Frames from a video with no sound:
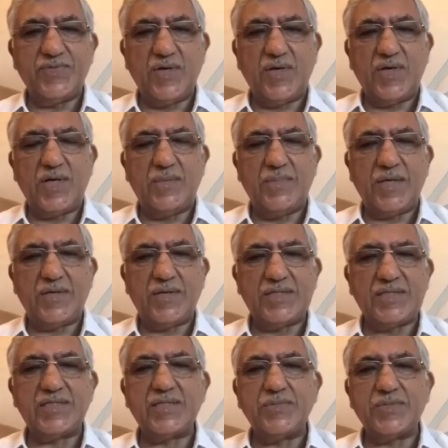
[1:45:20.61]
or because
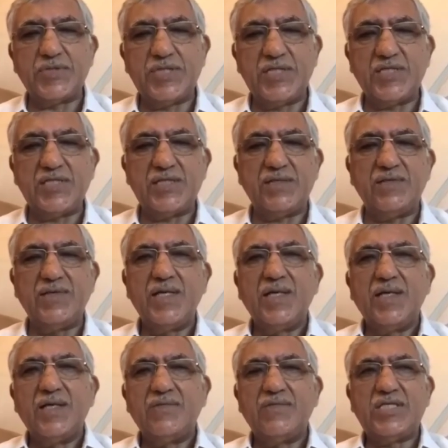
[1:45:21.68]
it's a procedure
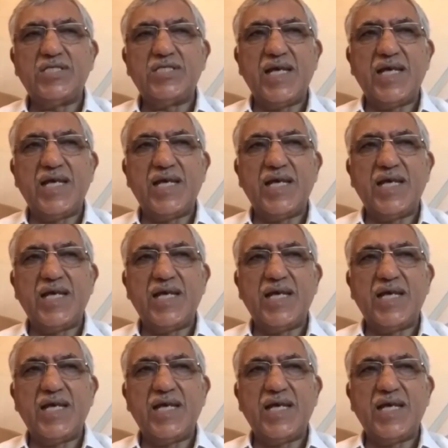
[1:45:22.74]
which